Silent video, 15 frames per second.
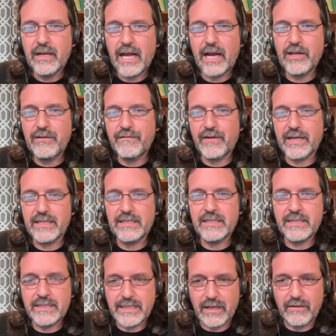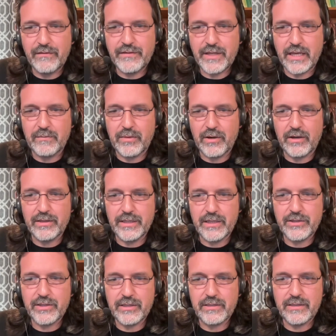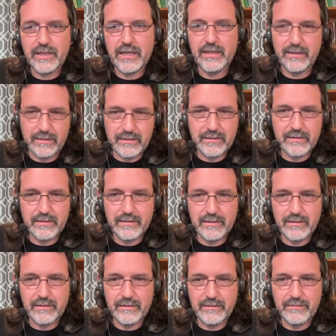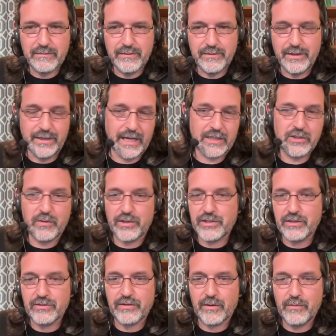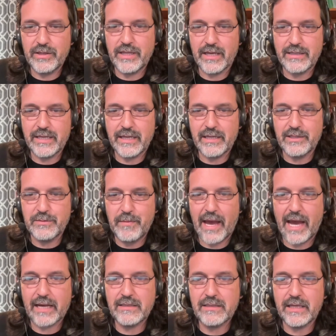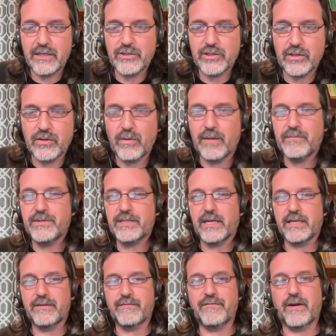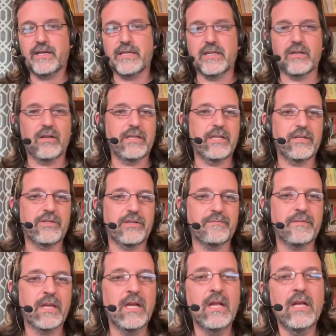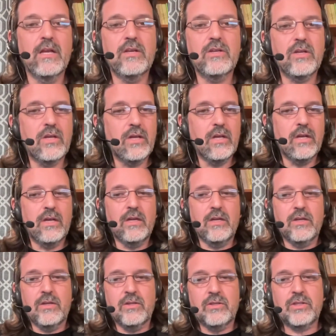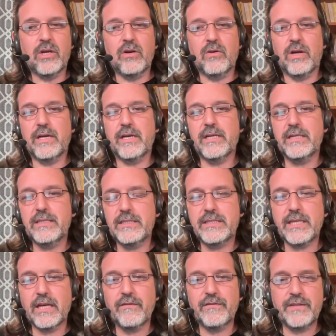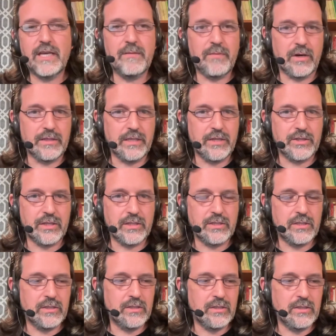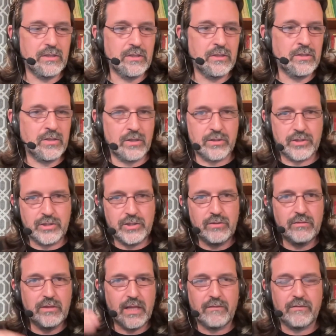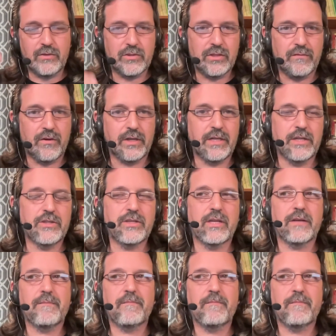do you find self-tape auditions? And the next question goes right with that. And is Backstage a good website in finding an audition? So self-tape auditions, so there's two levels of auditioning.